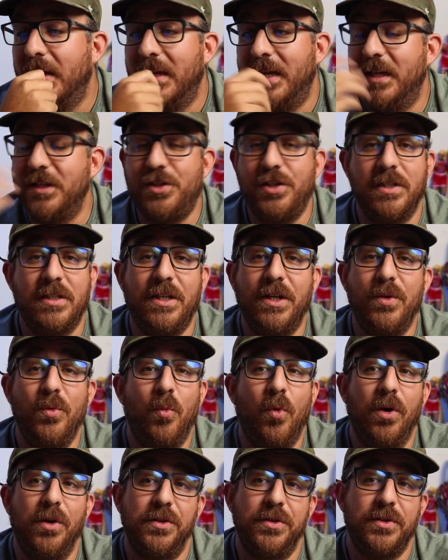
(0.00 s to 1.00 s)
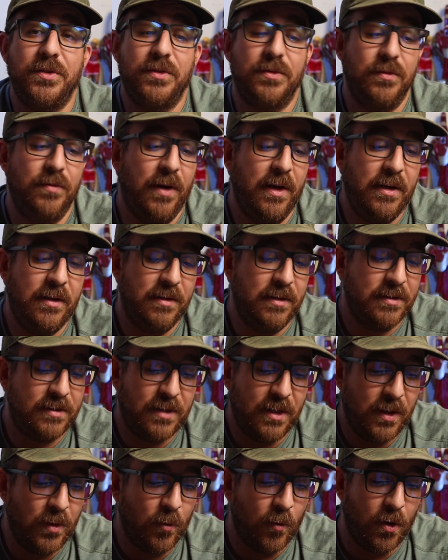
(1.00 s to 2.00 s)
it's just getting worse, right? It's
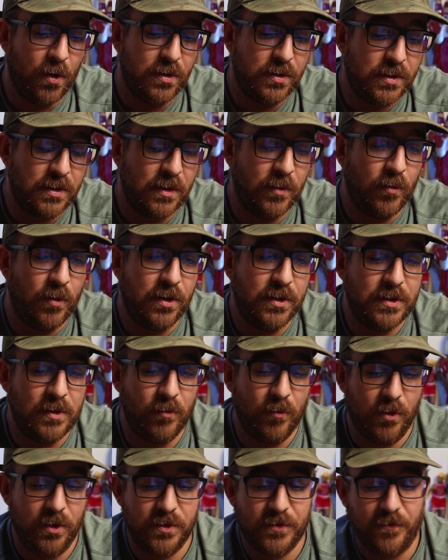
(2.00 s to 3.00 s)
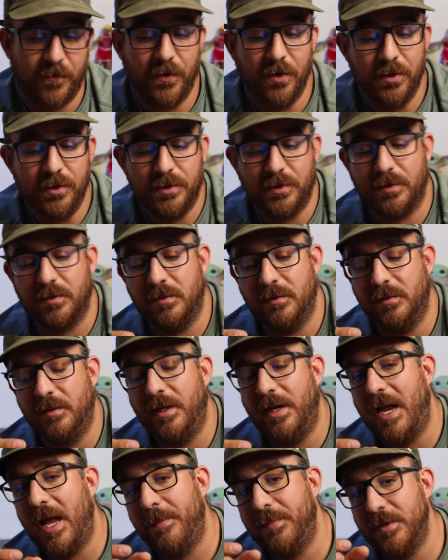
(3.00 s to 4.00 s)
getting worse and worse and worse. First,
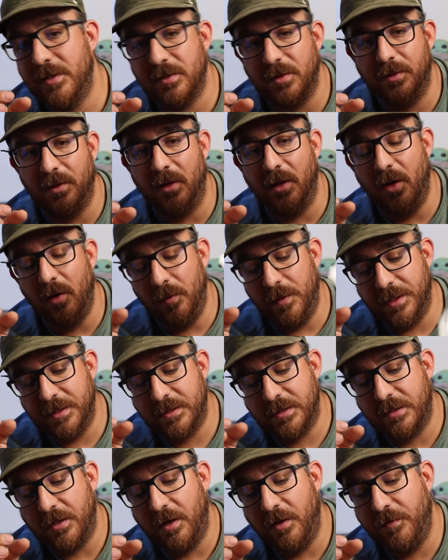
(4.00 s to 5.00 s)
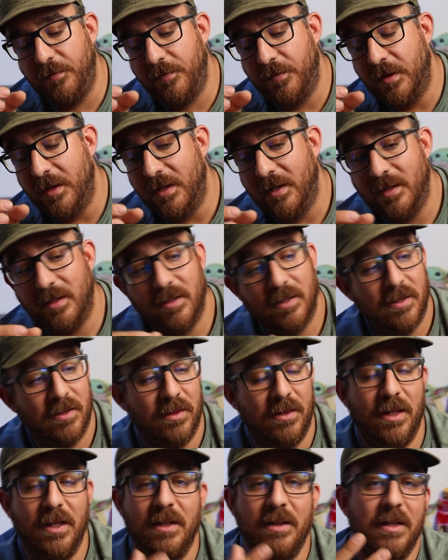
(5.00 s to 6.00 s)
it happens on the low end stuff,
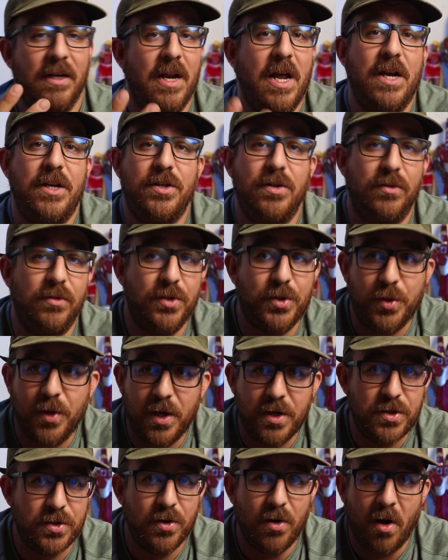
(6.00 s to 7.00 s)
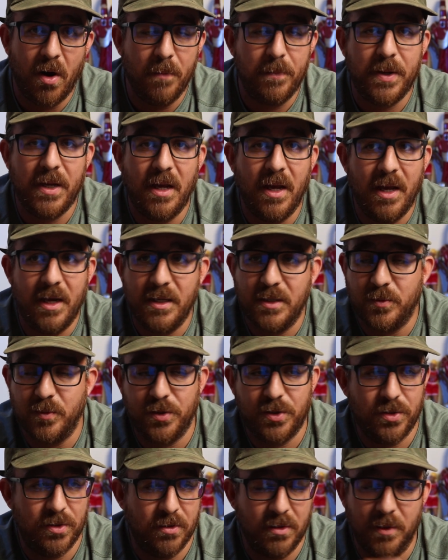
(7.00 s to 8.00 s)
then the National Treasure RPAs,
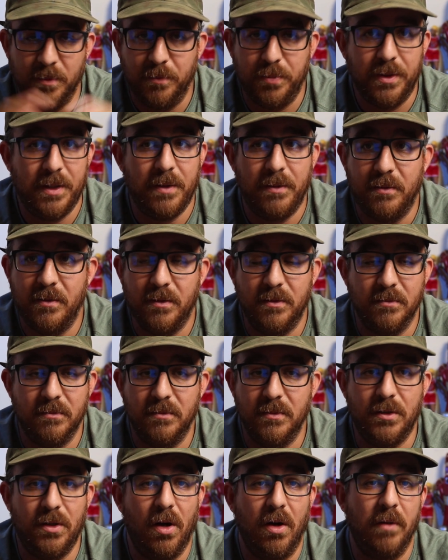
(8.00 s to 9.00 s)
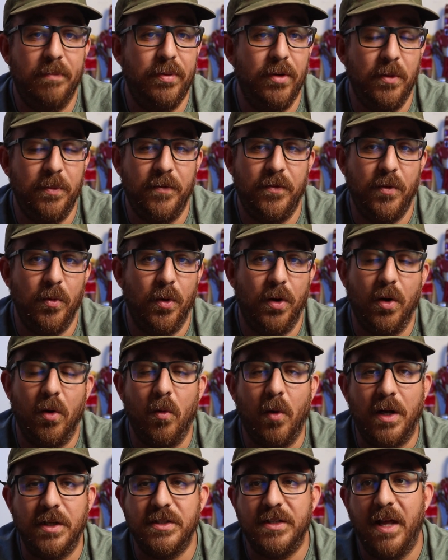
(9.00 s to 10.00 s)
which are complete dog poop. If you want to go
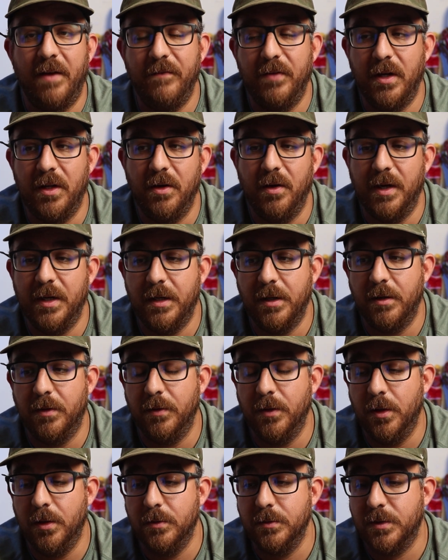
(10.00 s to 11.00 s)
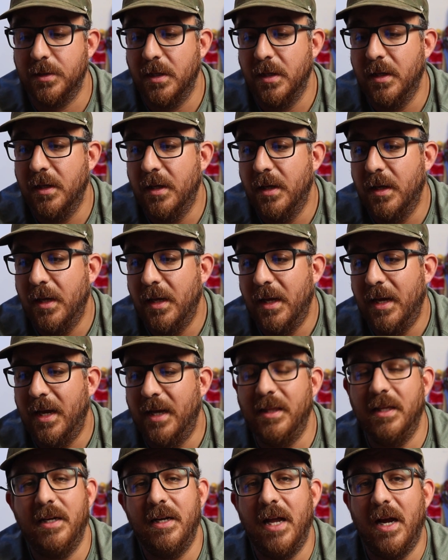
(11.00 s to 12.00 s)
watch that video I did on those,
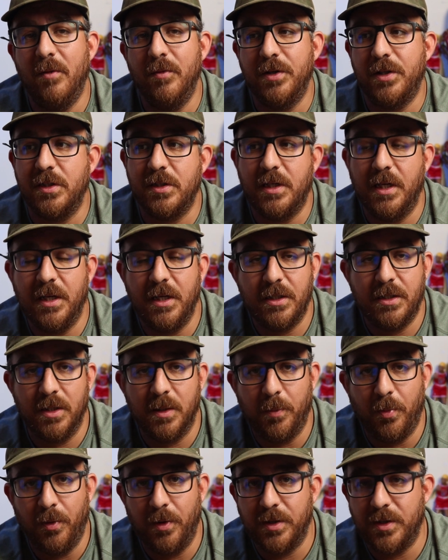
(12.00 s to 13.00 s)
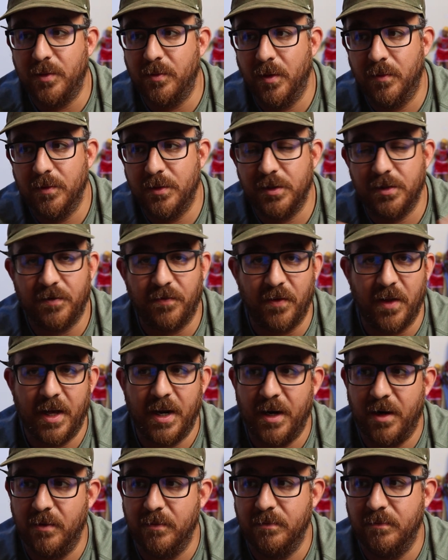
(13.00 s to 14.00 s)
and then now we're just getting to the point to where we're just flat
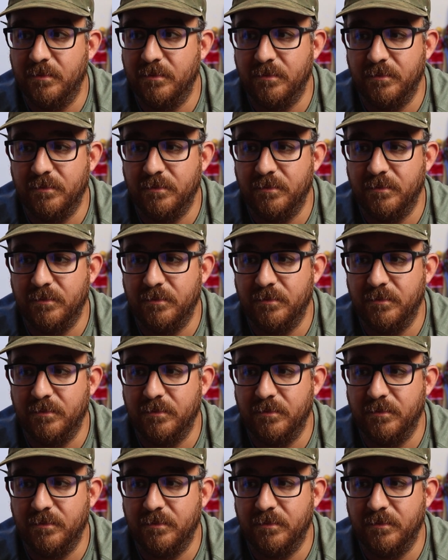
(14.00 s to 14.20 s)
out